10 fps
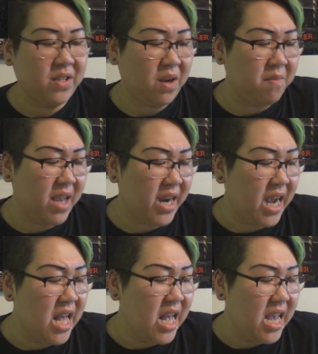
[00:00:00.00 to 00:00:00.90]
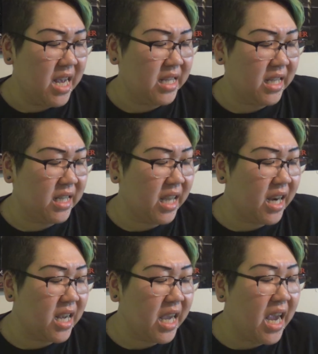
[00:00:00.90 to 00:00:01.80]
So I'm like, it's
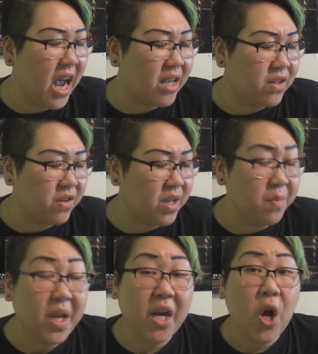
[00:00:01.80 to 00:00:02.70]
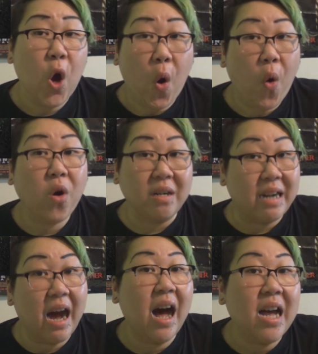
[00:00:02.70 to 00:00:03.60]
like a kiosk or something, or
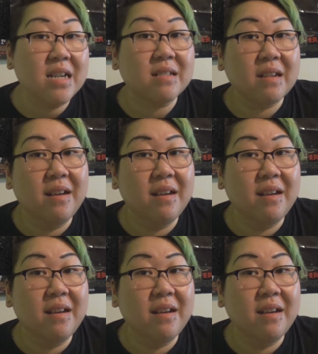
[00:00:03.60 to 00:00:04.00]
not.